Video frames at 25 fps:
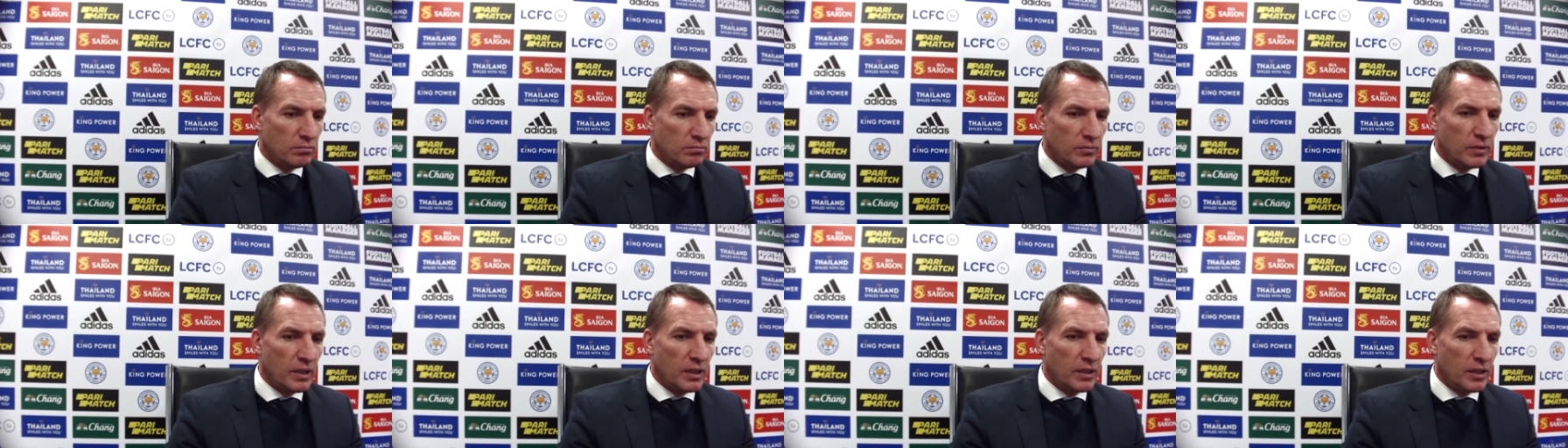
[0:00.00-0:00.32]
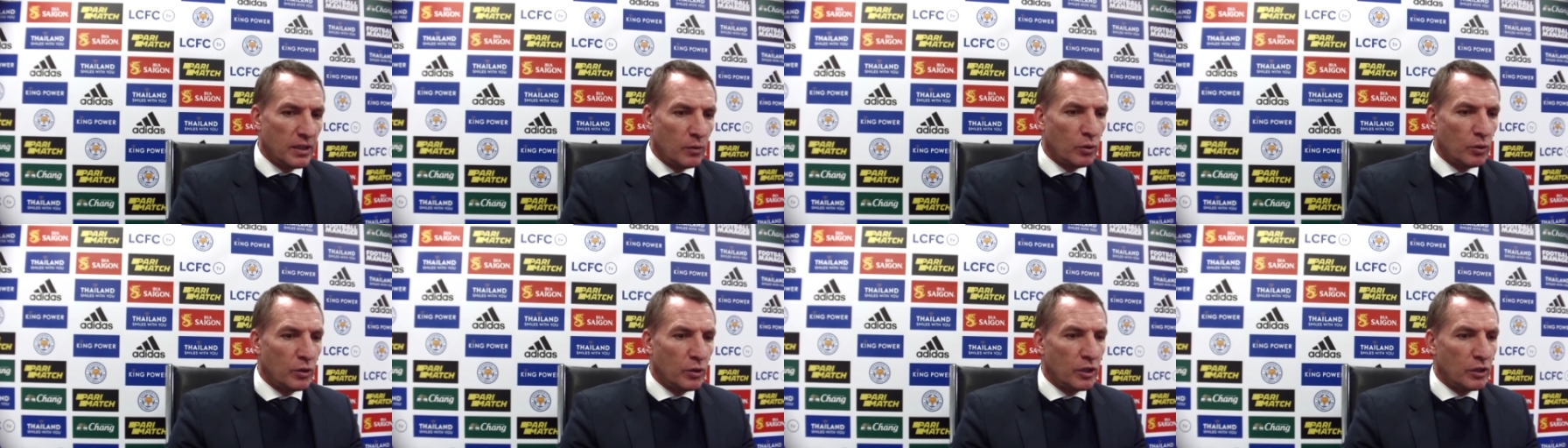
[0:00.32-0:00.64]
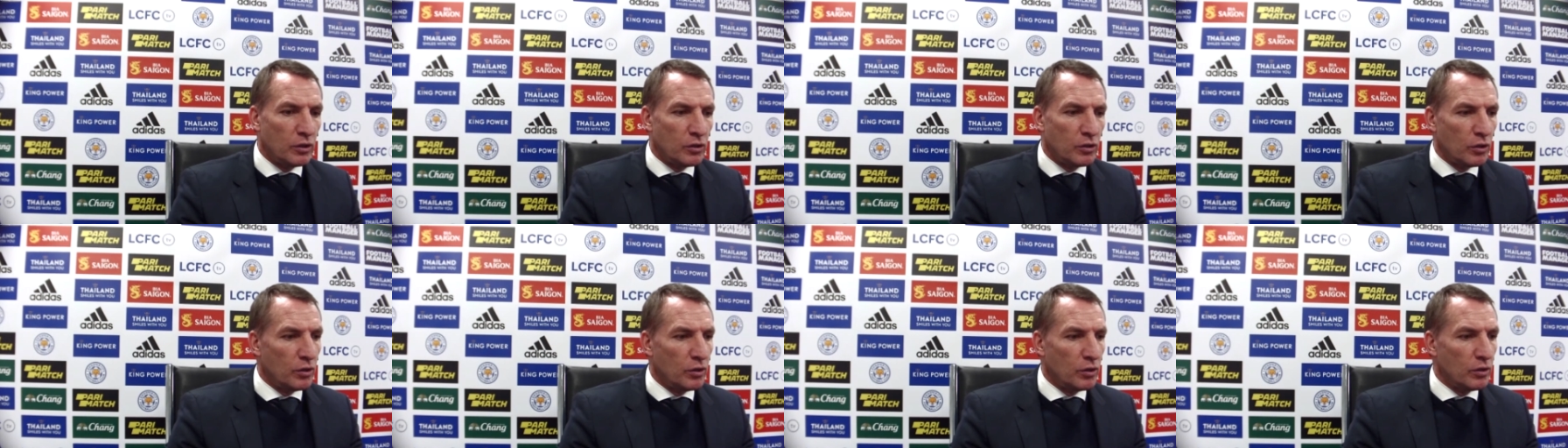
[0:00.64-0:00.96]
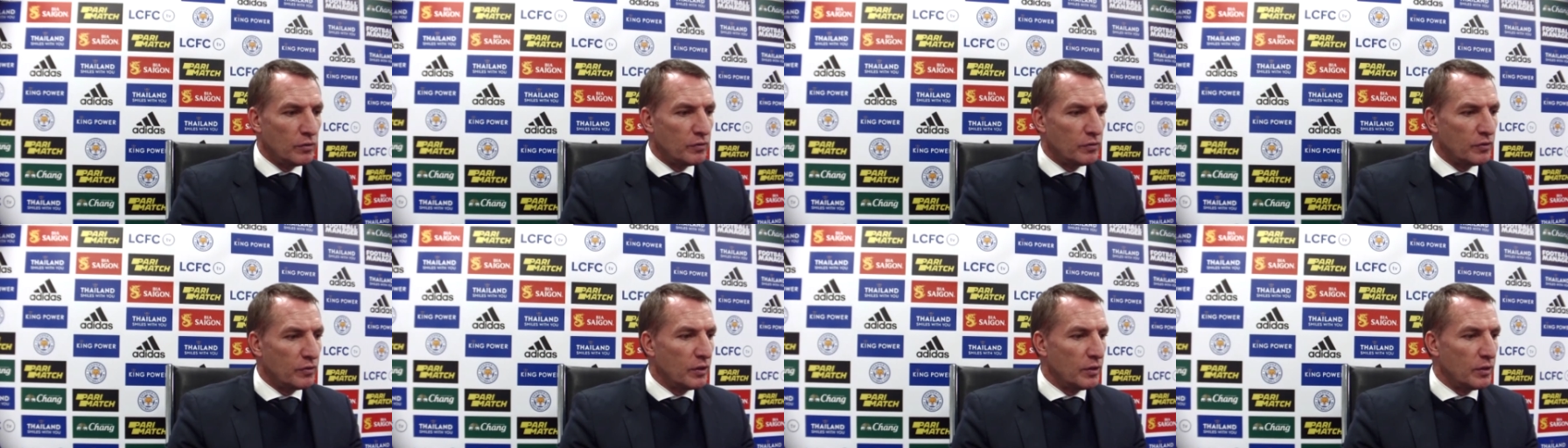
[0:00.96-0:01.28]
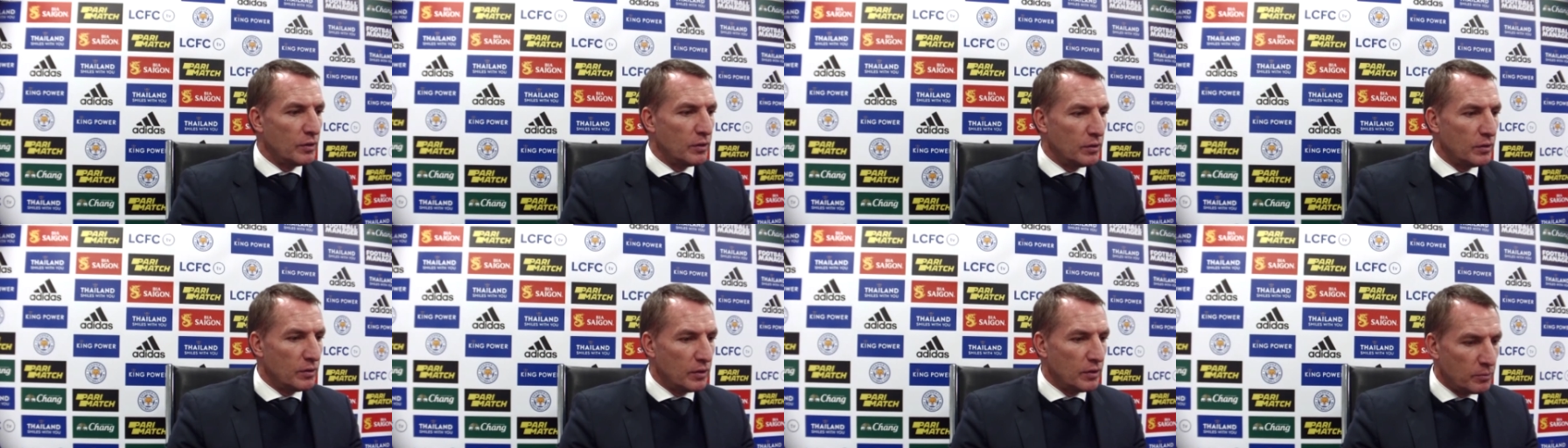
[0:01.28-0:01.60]
they, they want to do it for
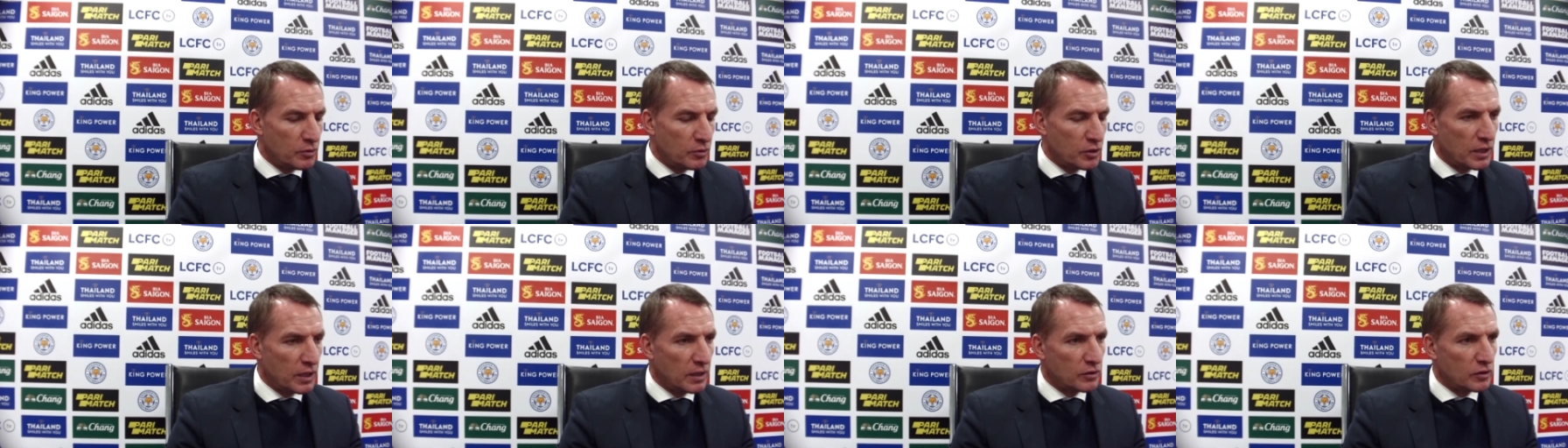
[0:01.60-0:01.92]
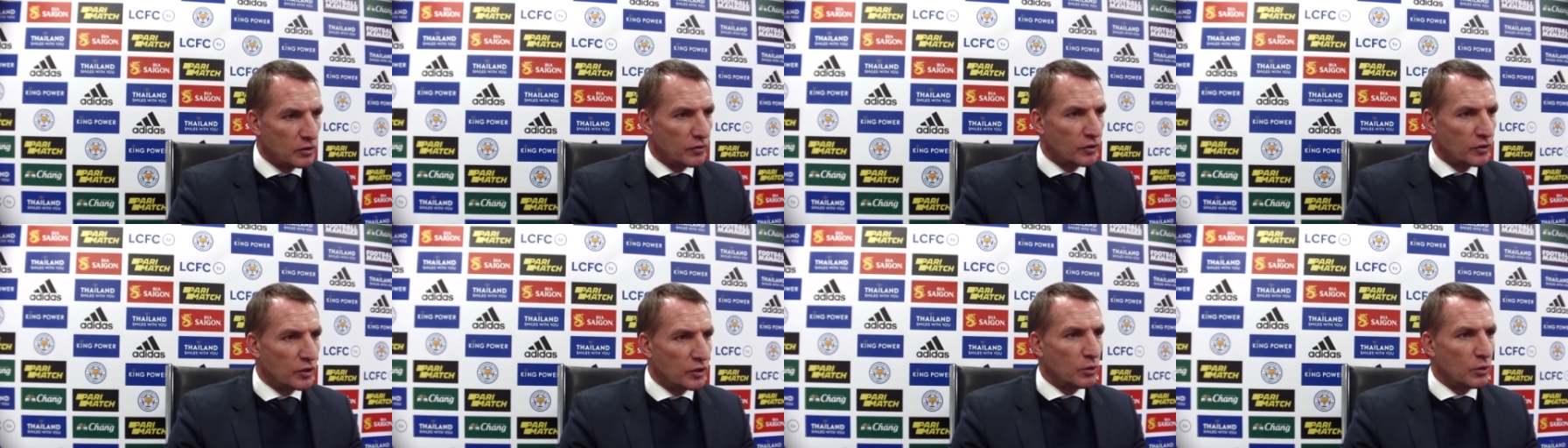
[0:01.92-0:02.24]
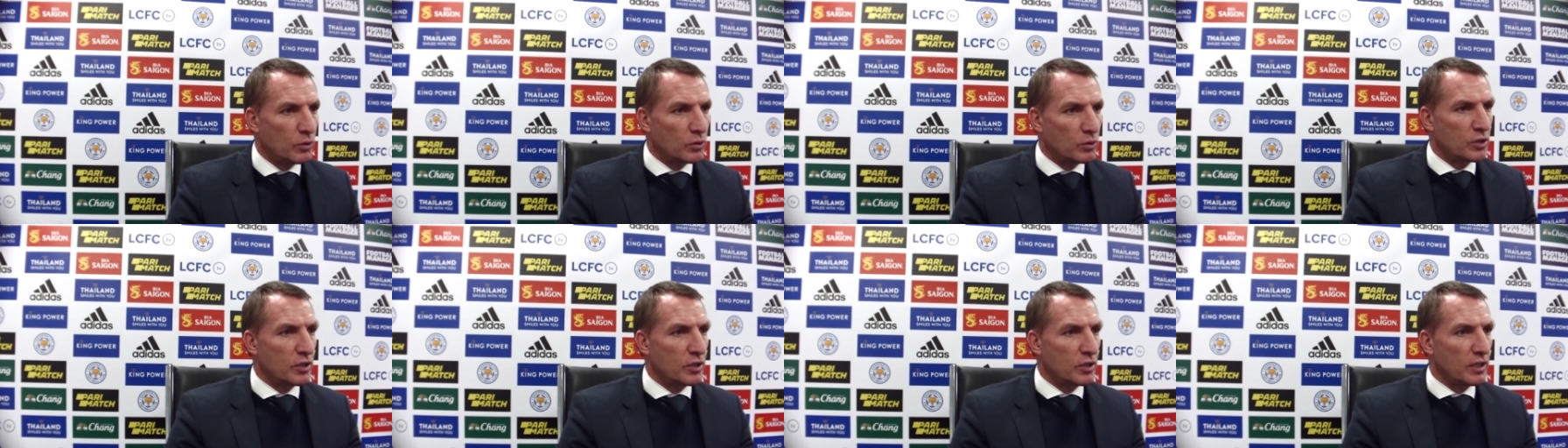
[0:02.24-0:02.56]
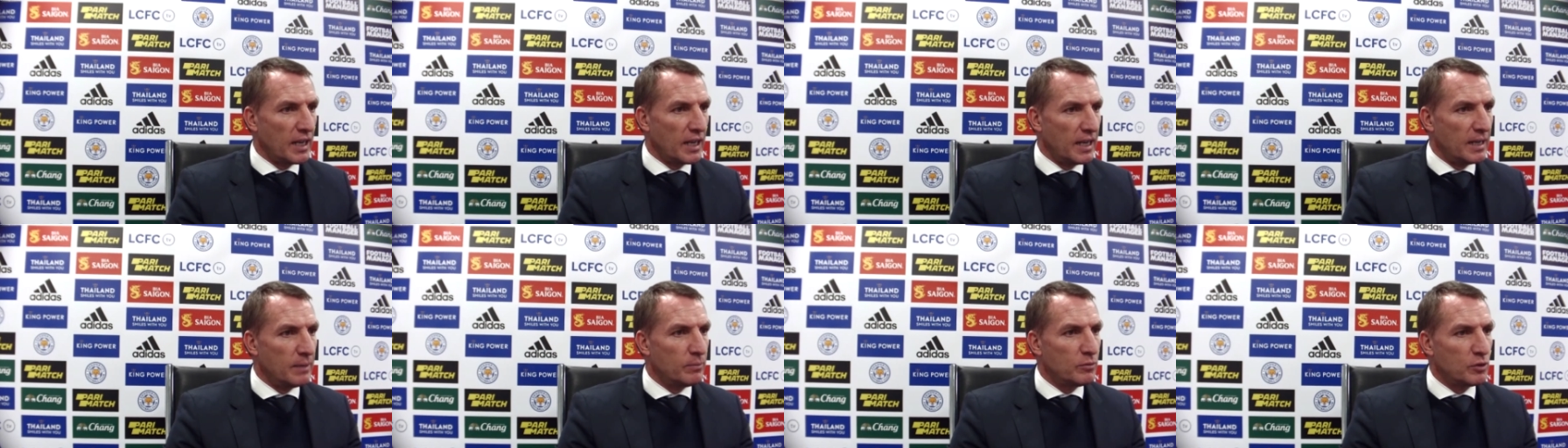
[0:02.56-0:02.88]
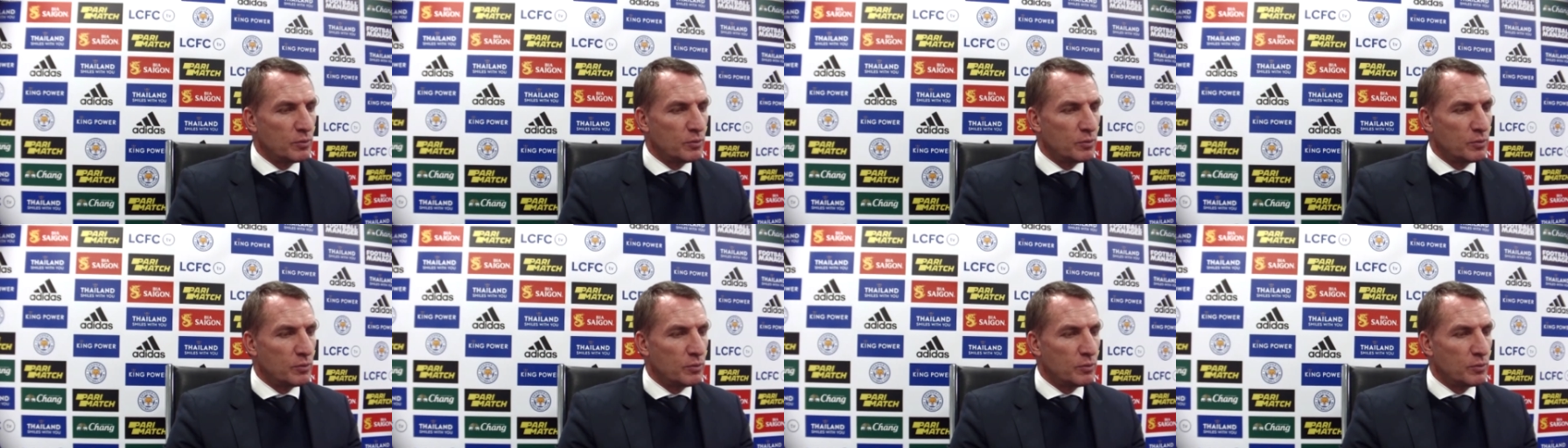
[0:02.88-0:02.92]
the, themselves, of course, the games,